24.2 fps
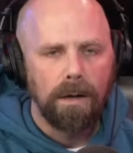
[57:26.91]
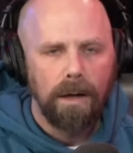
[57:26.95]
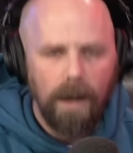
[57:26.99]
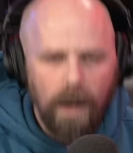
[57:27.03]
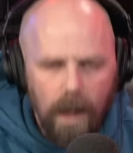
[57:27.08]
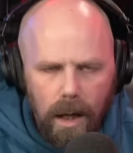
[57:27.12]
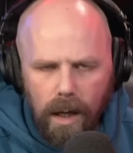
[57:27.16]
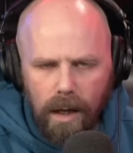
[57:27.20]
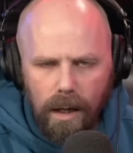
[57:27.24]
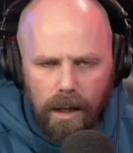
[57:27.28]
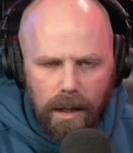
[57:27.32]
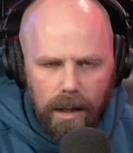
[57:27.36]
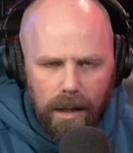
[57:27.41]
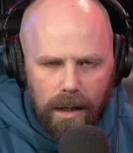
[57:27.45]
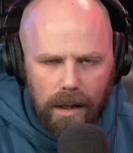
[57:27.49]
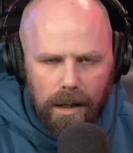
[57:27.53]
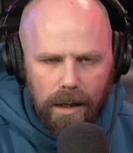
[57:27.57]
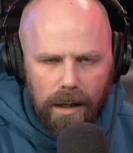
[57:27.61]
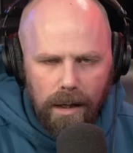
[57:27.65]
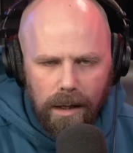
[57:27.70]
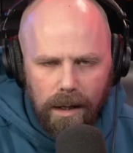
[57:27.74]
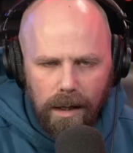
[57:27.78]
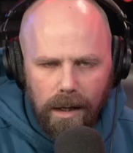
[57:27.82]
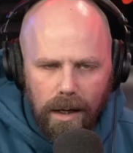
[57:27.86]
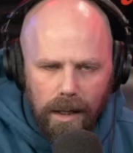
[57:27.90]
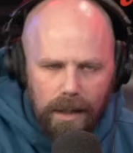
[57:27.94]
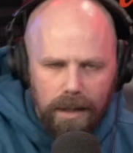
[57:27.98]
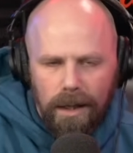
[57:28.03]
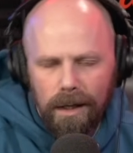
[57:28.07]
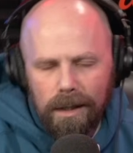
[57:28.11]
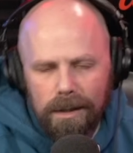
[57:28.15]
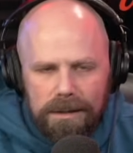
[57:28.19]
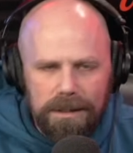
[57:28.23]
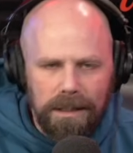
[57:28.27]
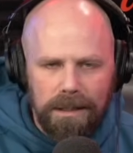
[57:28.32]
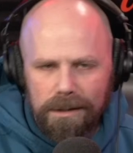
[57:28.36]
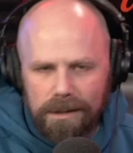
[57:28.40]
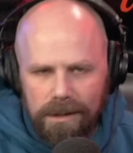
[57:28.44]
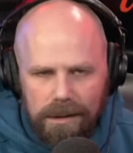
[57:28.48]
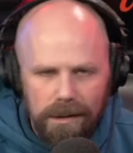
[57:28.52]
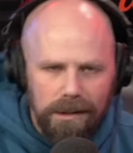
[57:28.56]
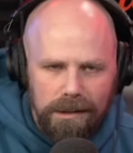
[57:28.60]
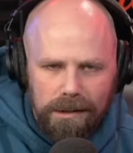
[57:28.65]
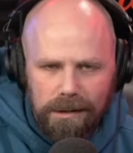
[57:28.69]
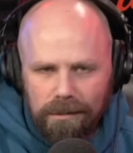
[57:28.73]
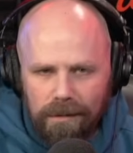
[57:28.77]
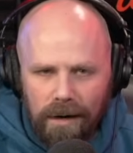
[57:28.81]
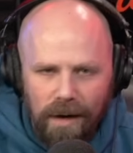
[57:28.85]
Uh, and then he starts
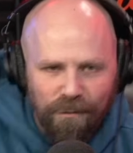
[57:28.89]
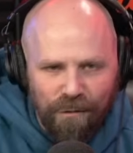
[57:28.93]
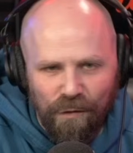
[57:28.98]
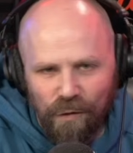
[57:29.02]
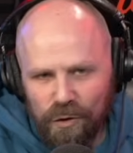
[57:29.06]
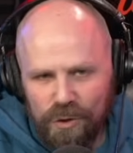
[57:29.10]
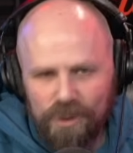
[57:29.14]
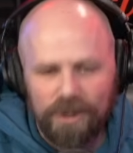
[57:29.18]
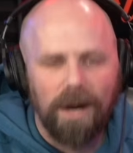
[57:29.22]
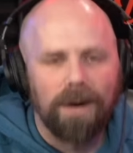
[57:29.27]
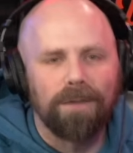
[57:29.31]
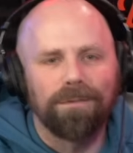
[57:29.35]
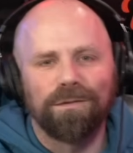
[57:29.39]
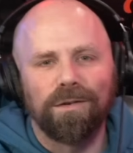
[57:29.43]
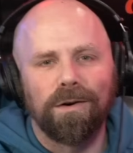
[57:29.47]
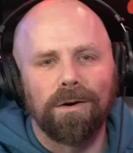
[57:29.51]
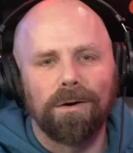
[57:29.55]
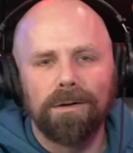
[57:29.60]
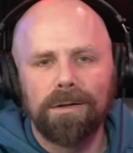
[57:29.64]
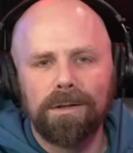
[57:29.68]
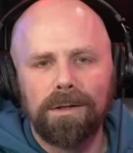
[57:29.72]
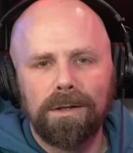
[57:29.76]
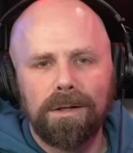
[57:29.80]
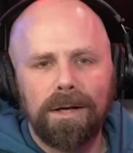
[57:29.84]
doing the ruffle shuffle.